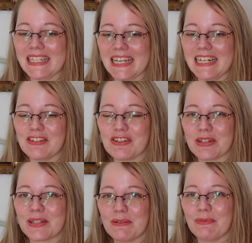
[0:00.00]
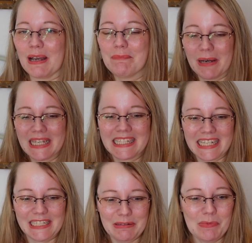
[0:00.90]
can justify buying
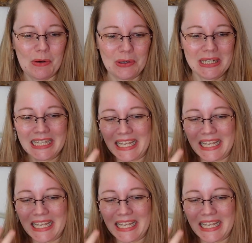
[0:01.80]
any more.